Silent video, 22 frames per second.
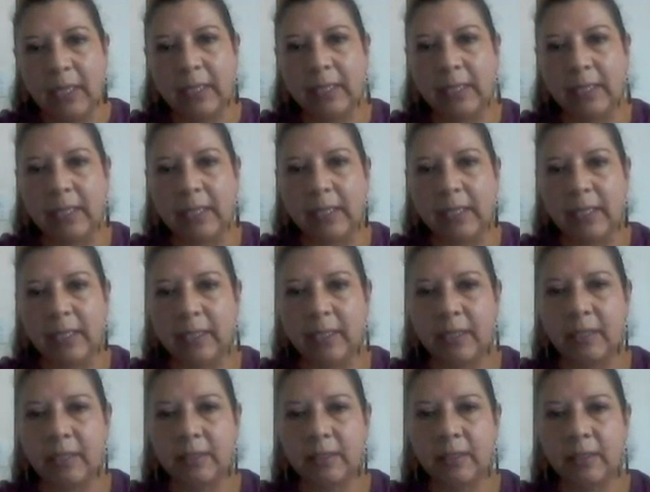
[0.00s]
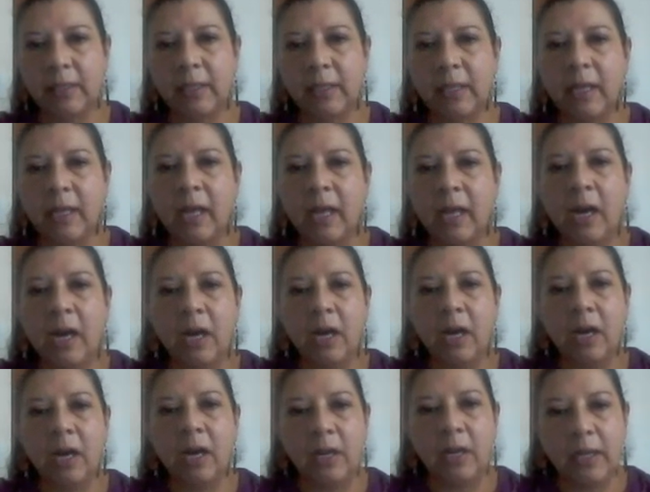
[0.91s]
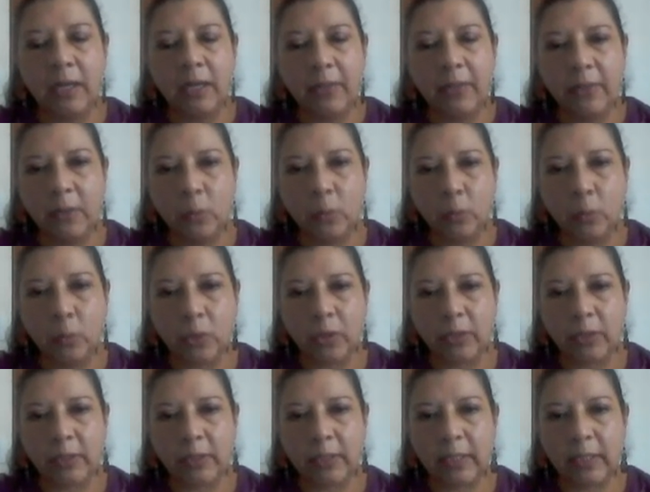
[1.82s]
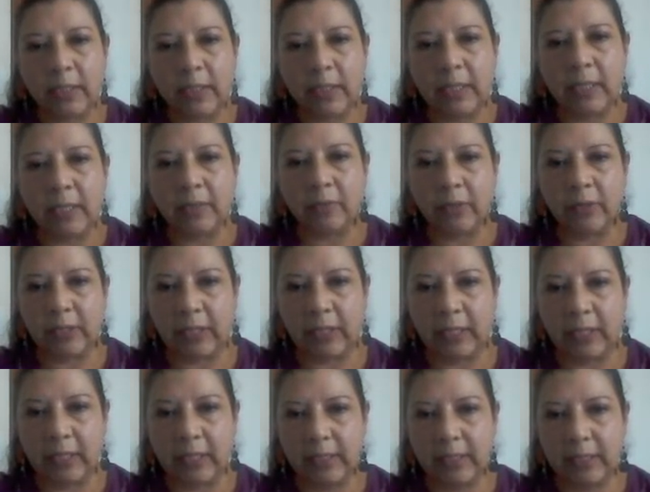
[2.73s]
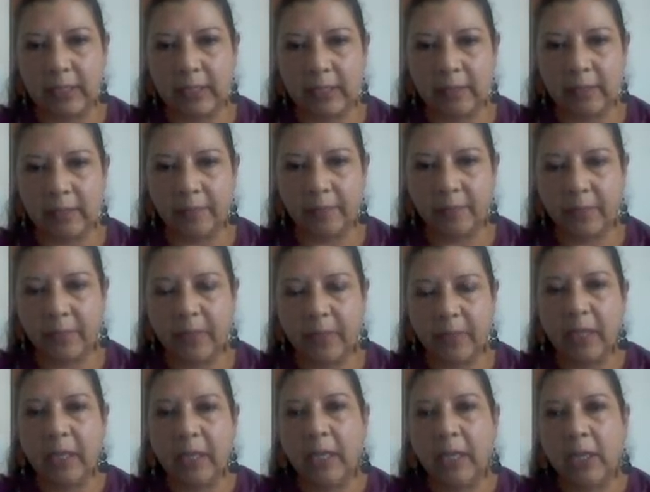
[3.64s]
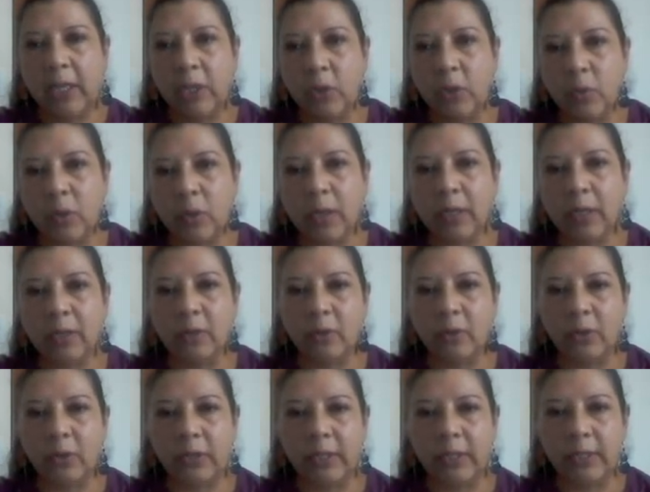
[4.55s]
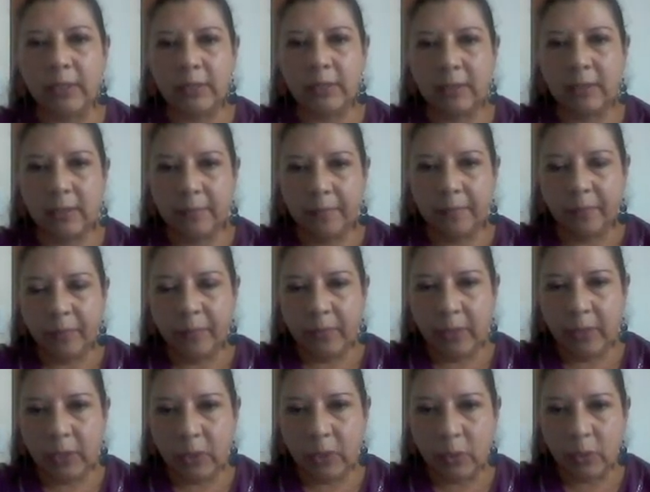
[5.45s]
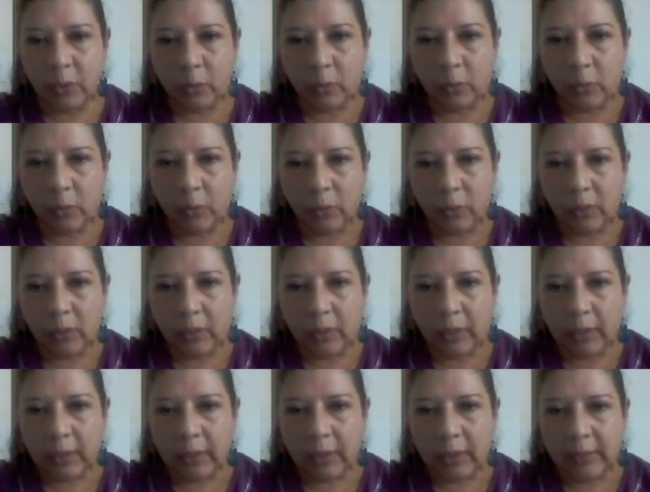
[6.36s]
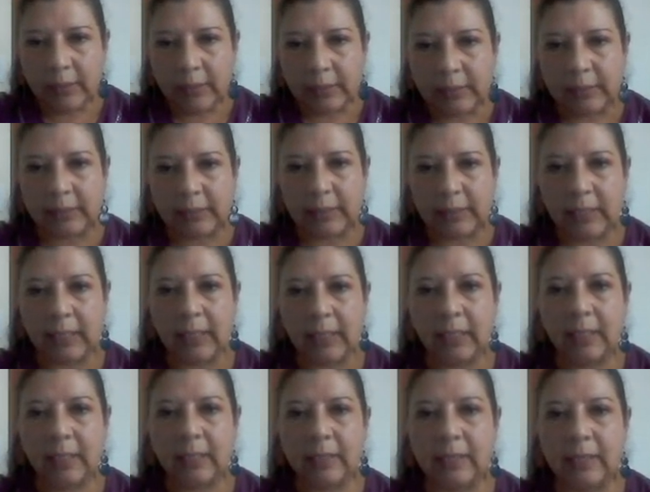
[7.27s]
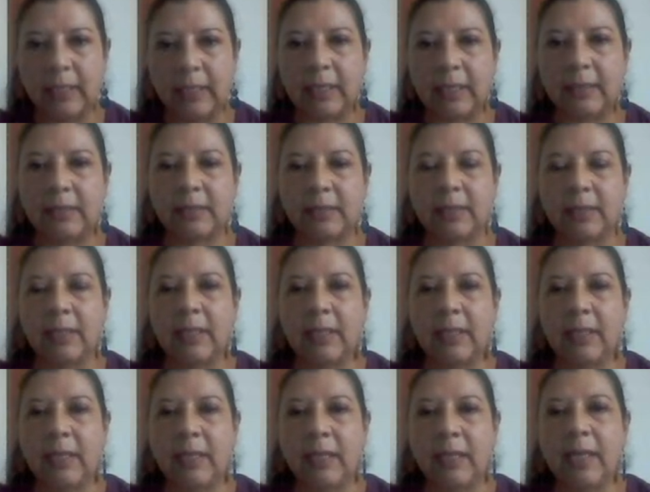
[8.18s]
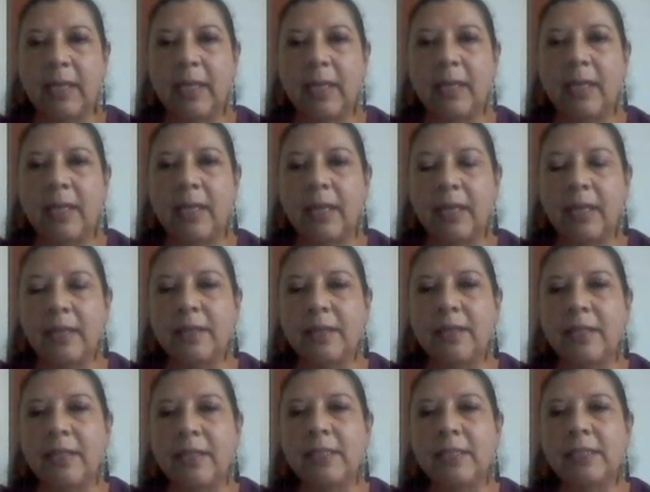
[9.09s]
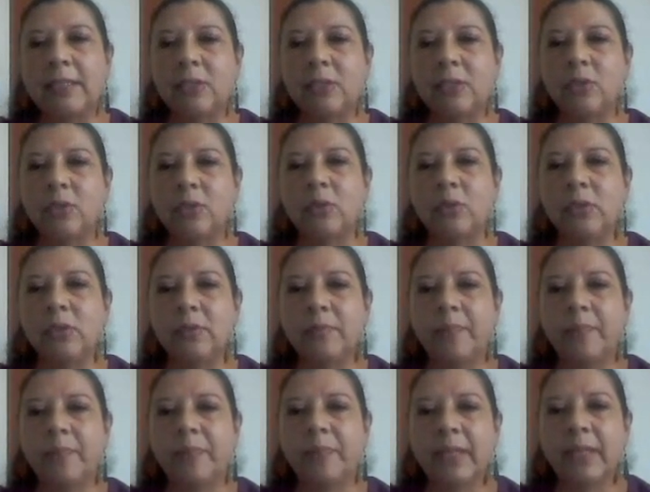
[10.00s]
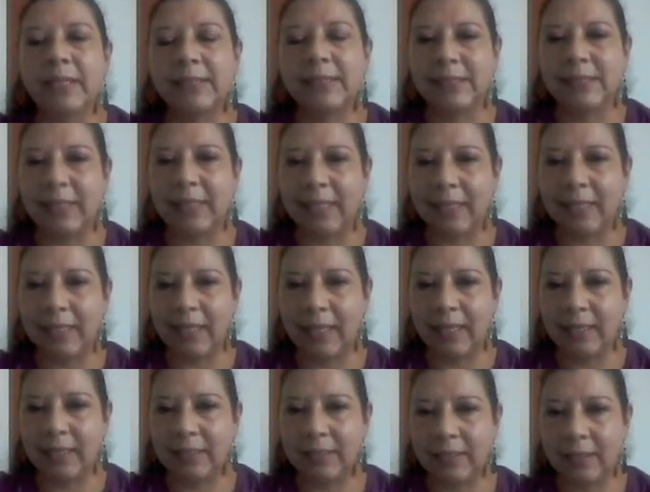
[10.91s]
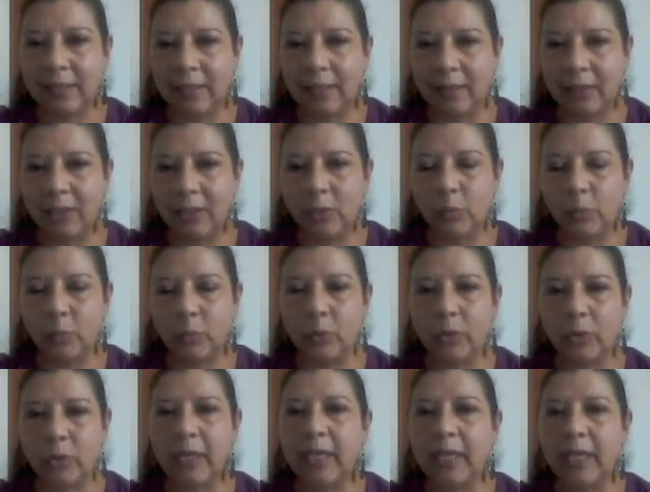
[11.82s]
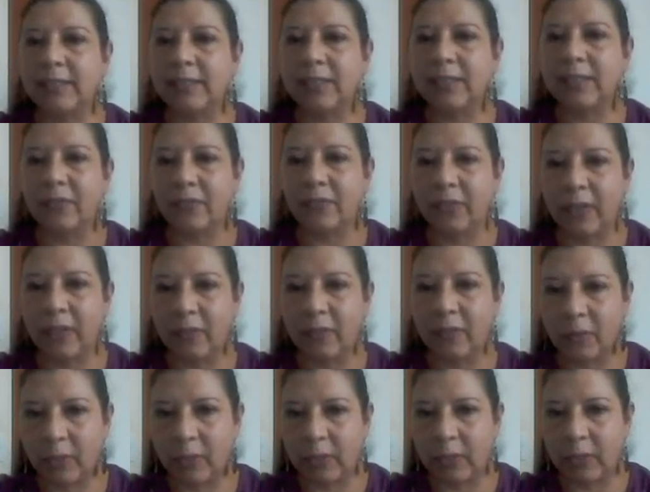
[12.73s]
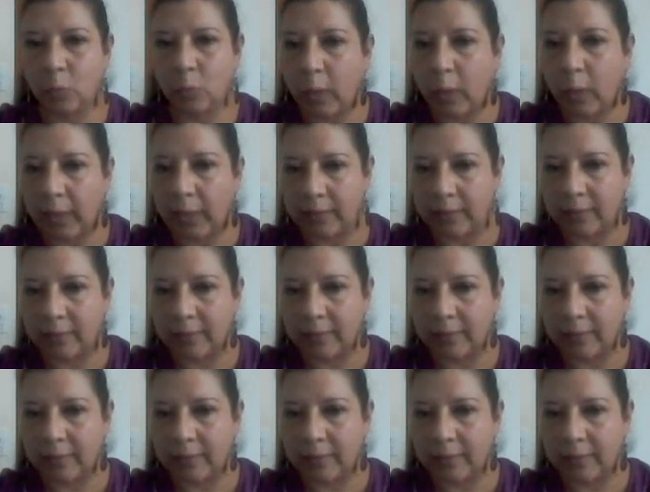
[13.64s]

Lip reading: click in the word ingredients, you are going to see that this tool select this word as a favorite one.